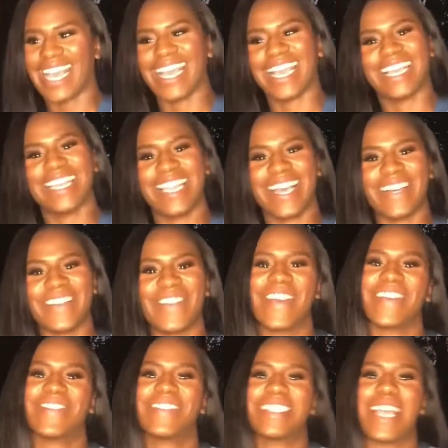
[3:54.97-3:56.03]
And now you
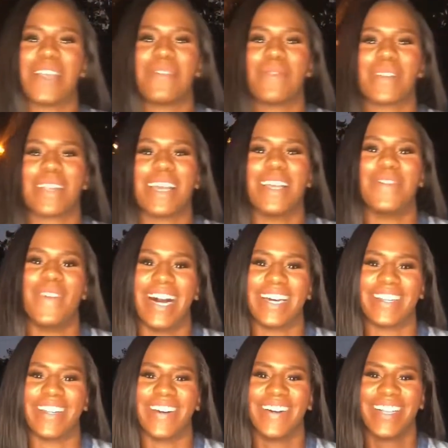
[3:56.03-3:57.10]
have sabered a
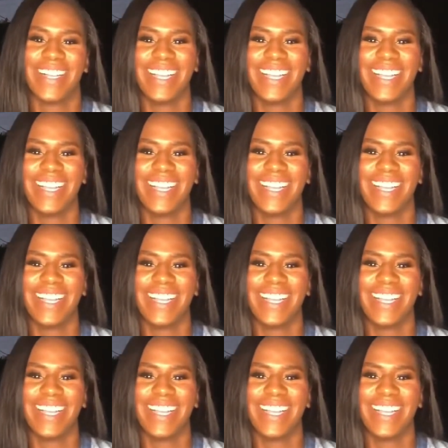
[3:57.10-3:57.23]
bottle.